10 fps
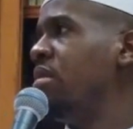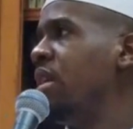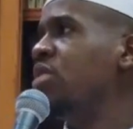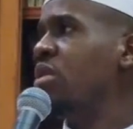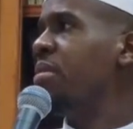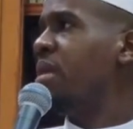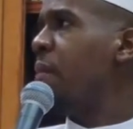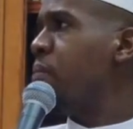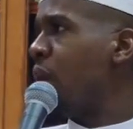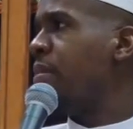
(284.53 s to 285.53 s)
That's going to
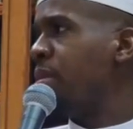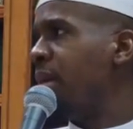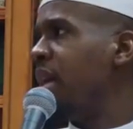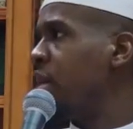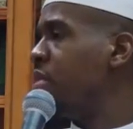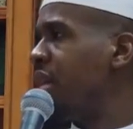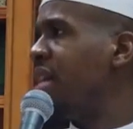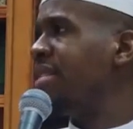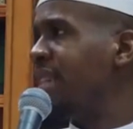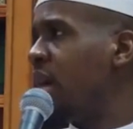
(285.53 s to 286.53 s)
become problematic,
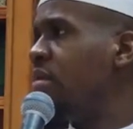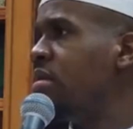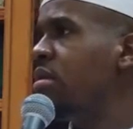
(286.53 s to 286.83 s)
without a doubt.